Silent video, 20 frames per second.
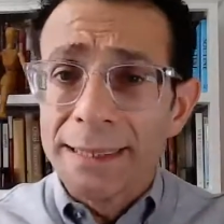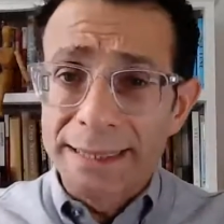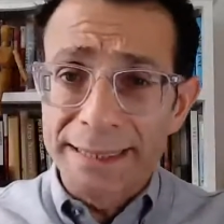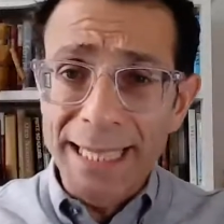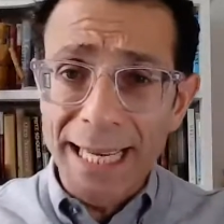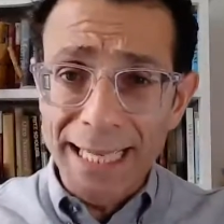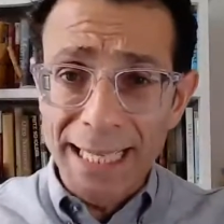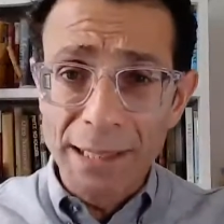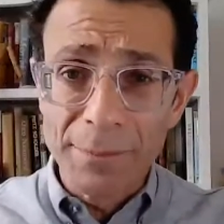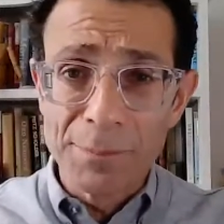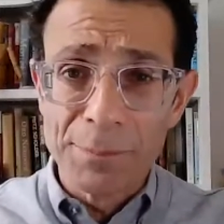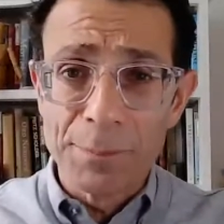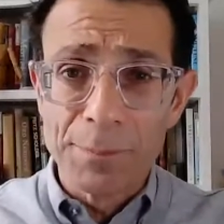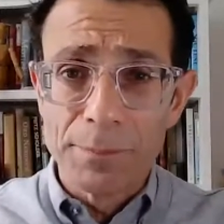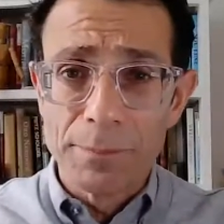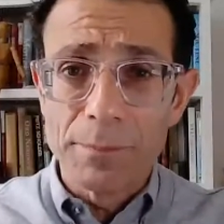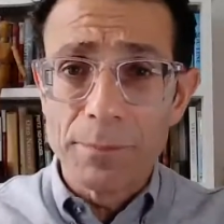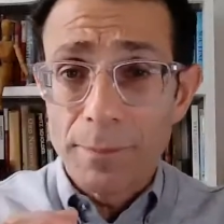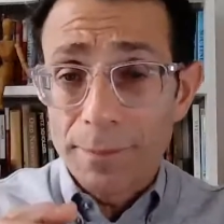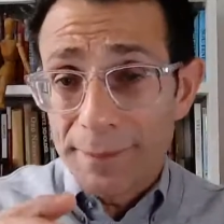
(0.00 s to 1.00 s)
The second
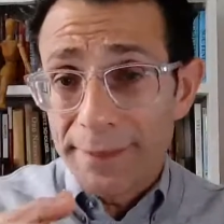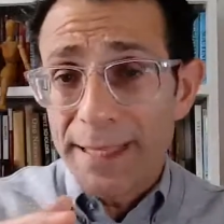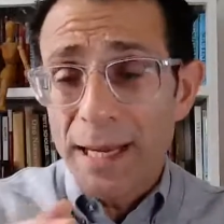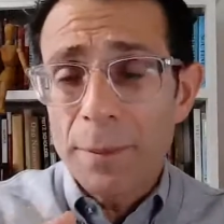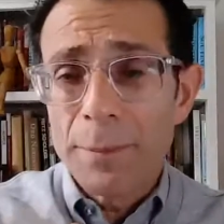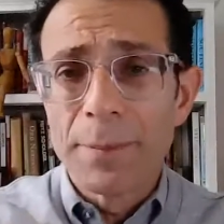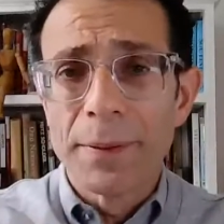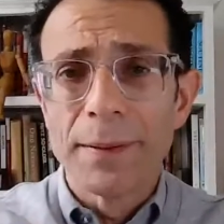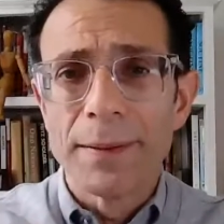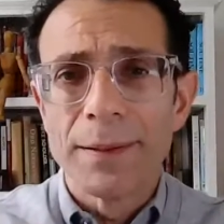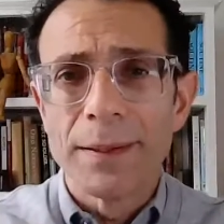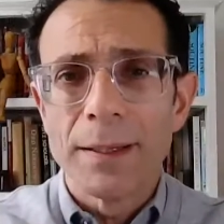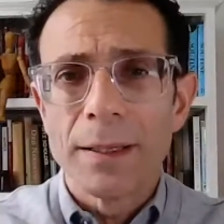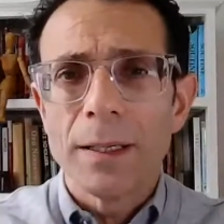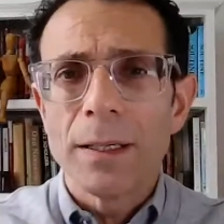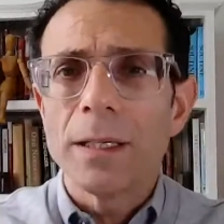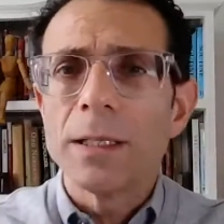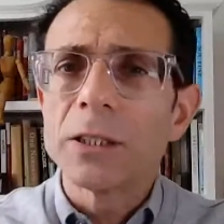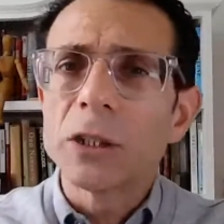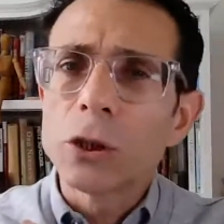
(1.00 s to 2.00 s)
tip
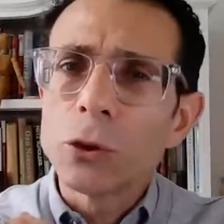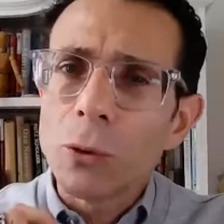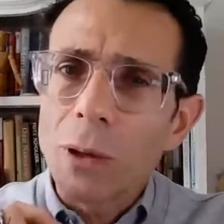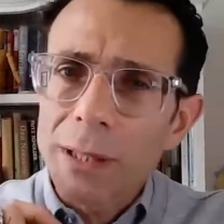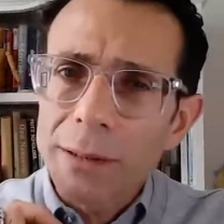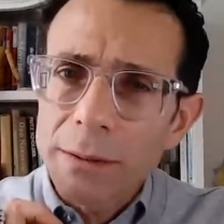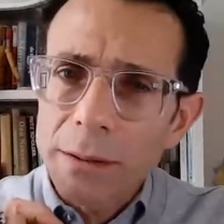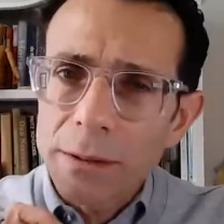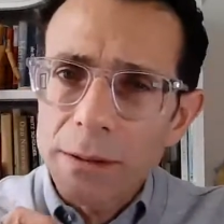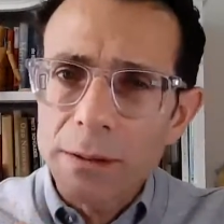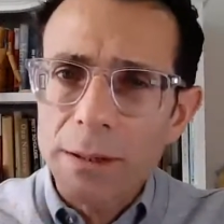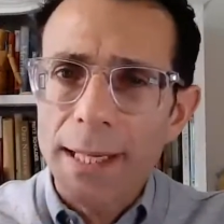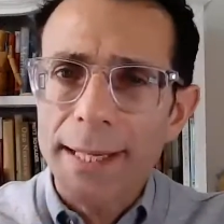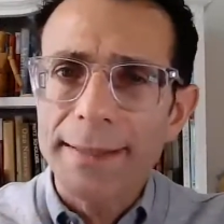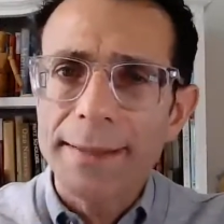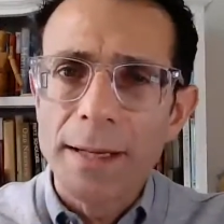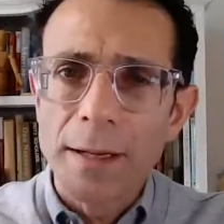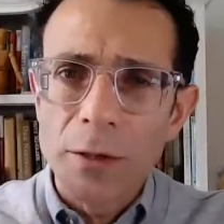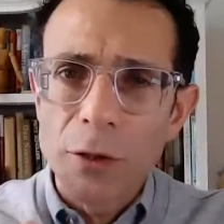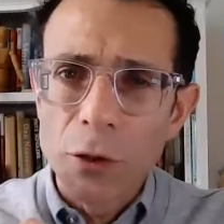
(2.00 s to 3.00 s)
is to
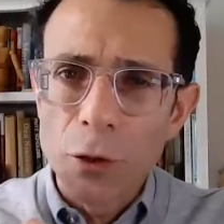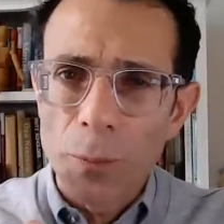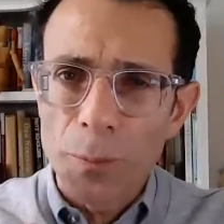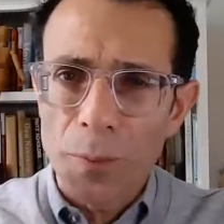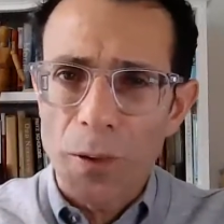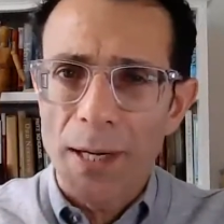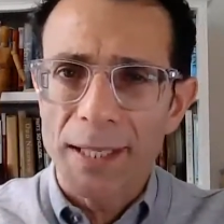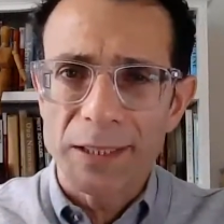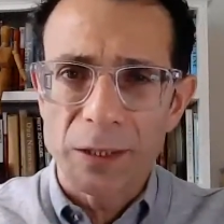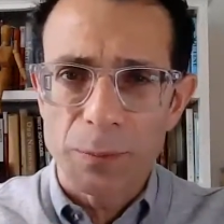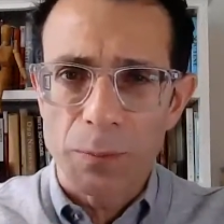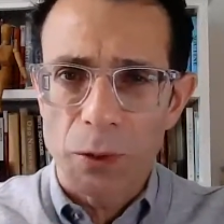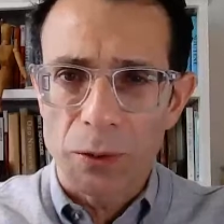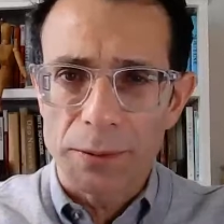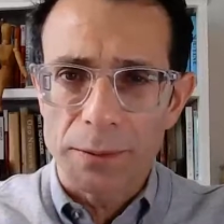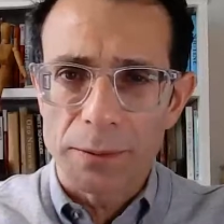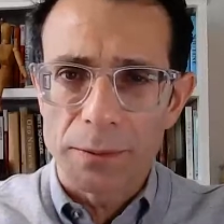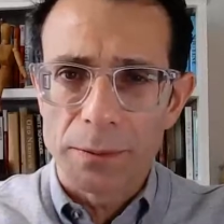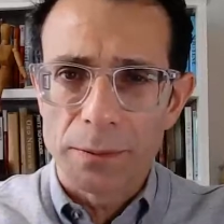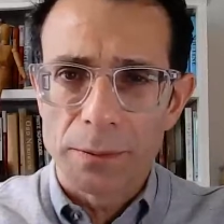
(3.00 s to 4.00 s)
understand your price
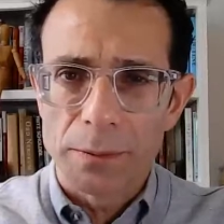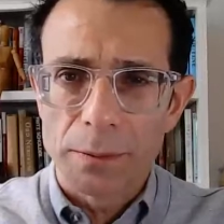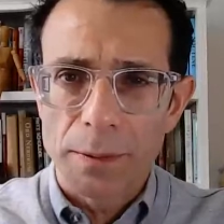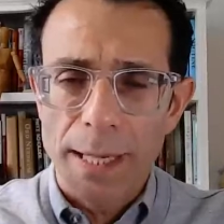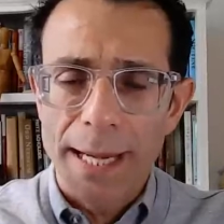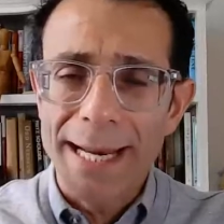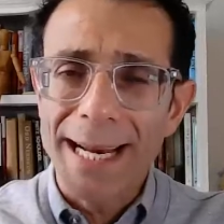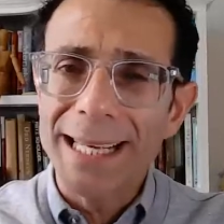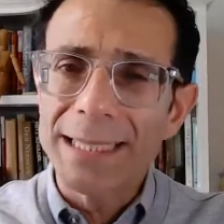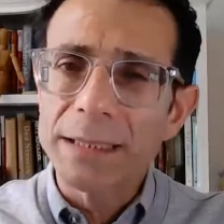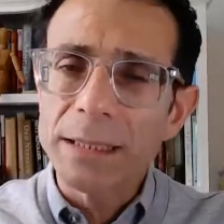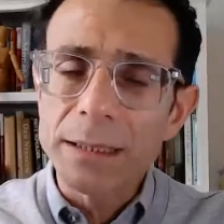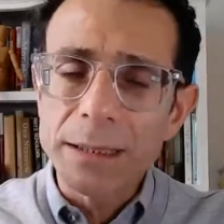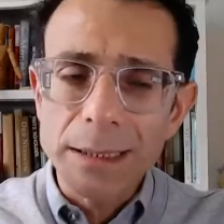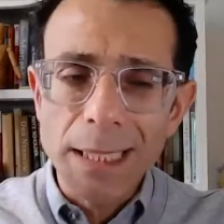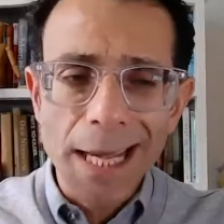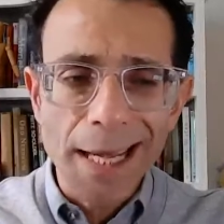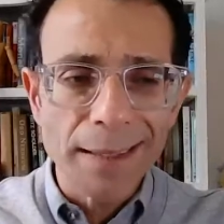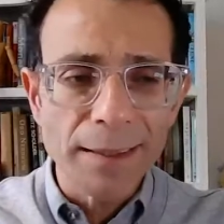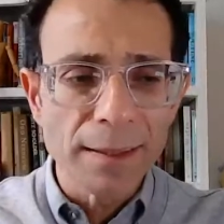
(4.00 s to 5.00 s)
point and
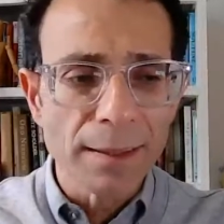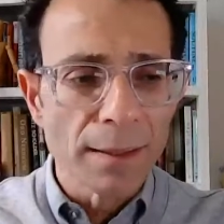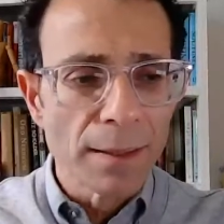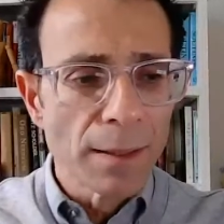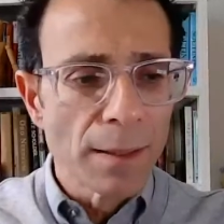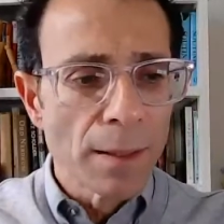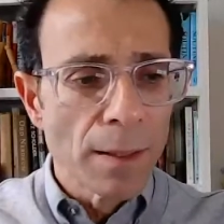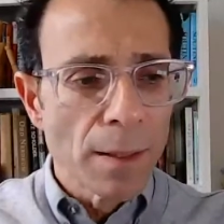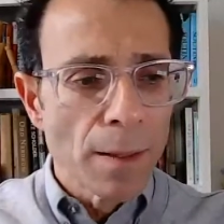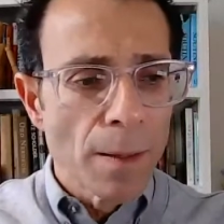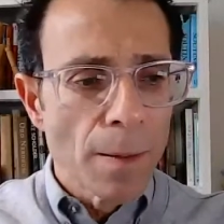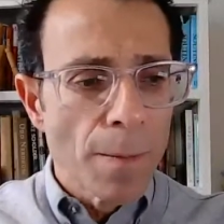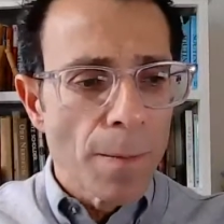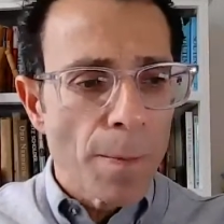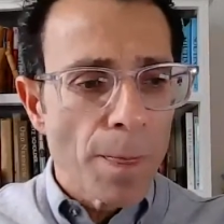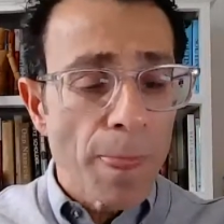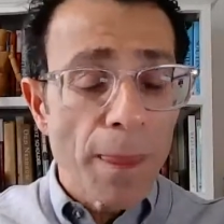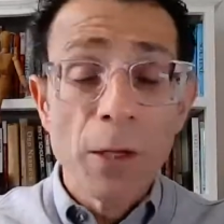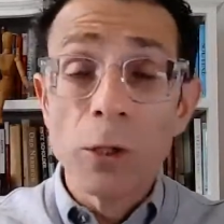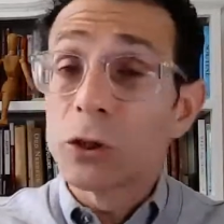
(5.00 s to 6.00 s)
understand
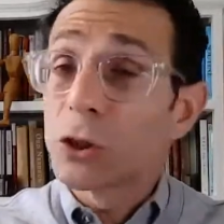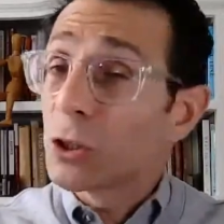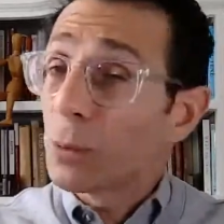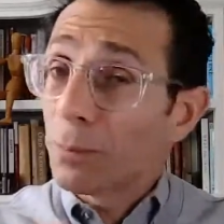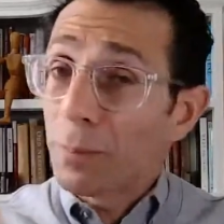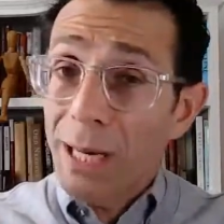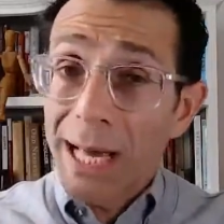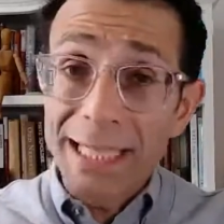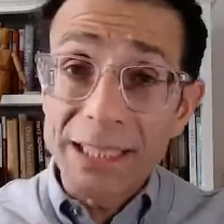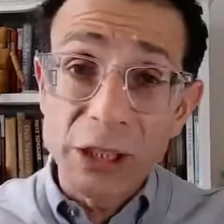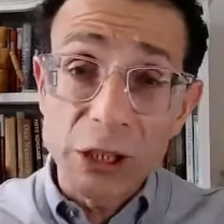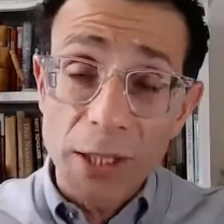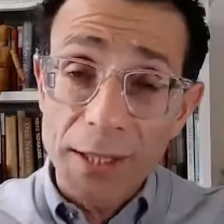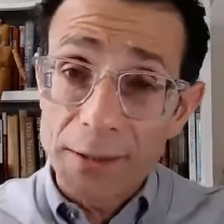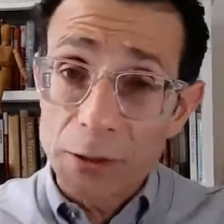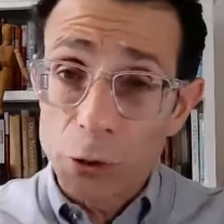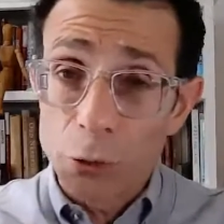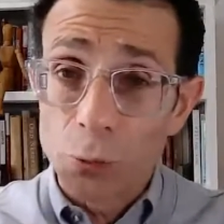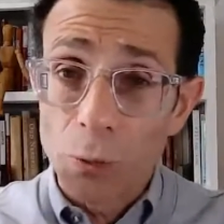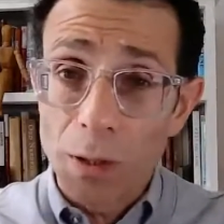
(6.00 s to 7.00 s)
your supply
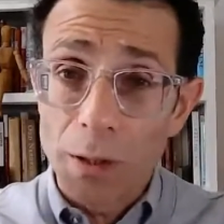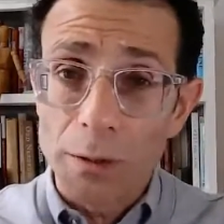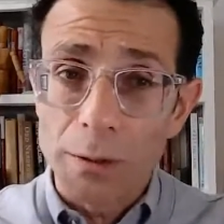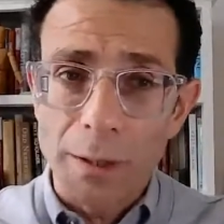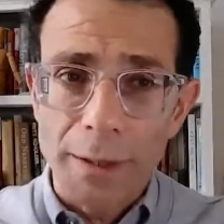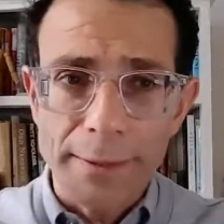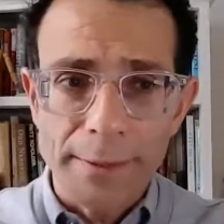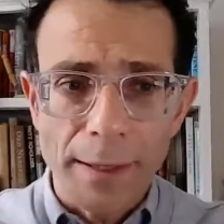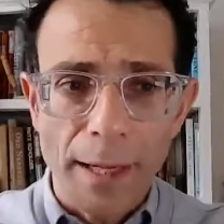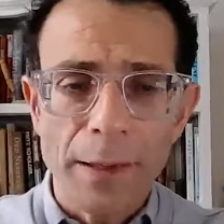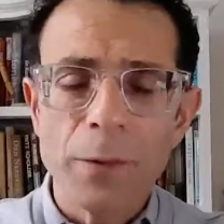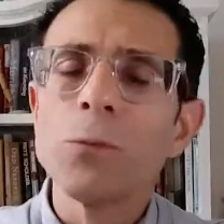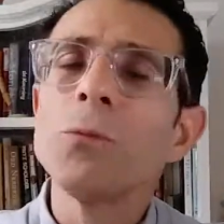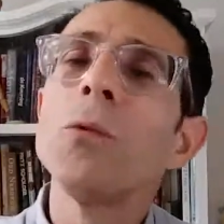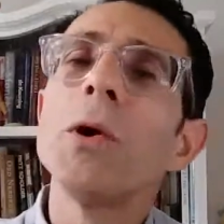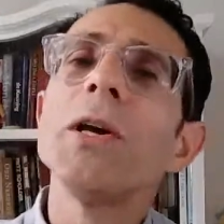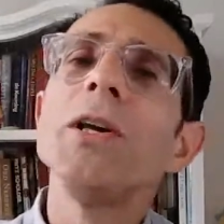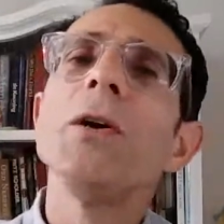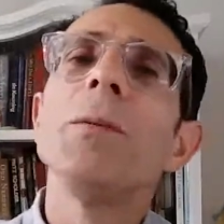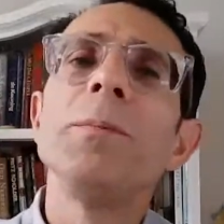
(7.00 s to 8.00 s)
chain as well,
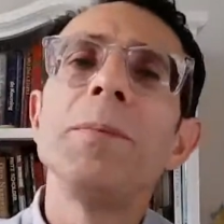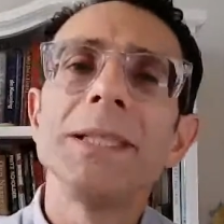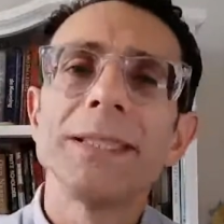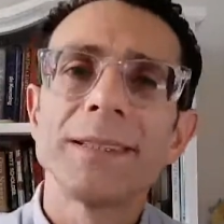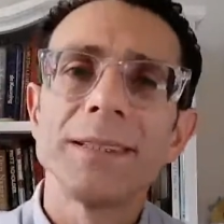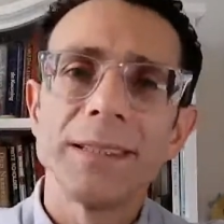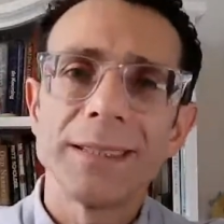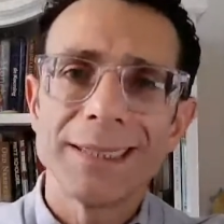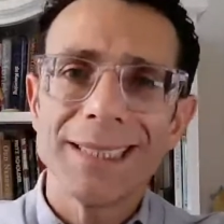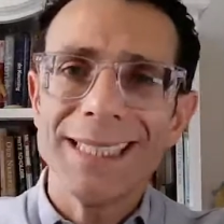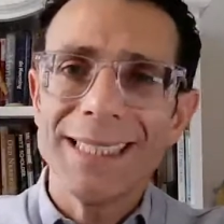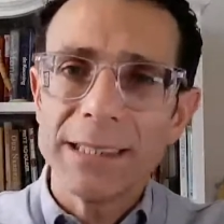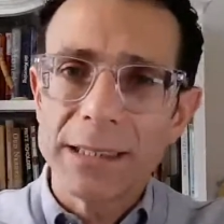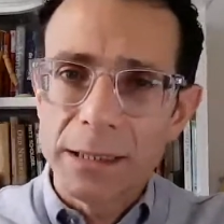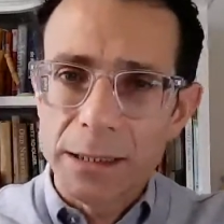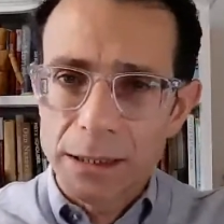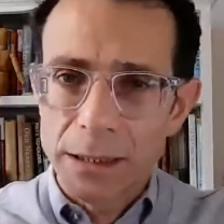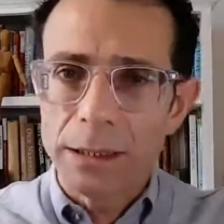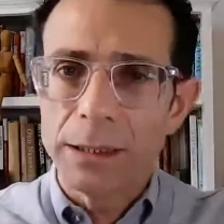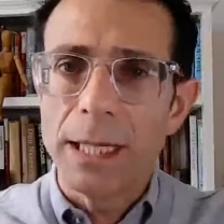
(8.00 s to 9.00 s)
and where your business
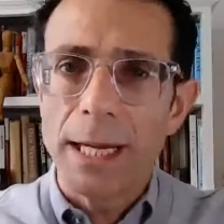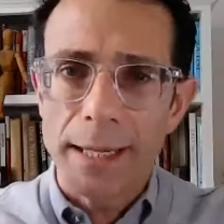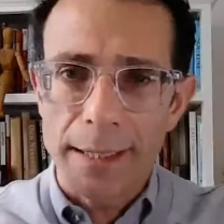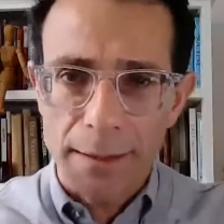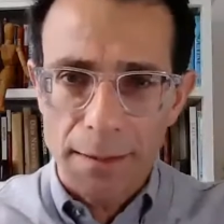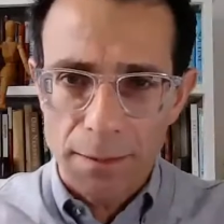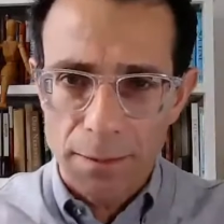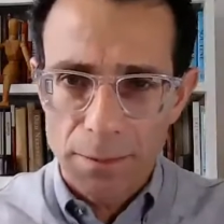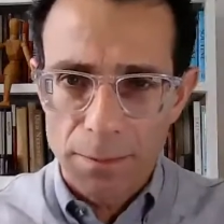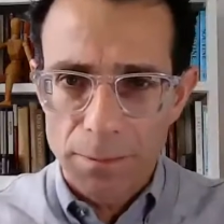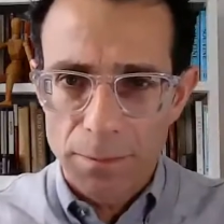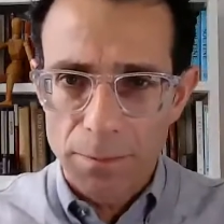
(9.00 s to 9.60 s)
is today.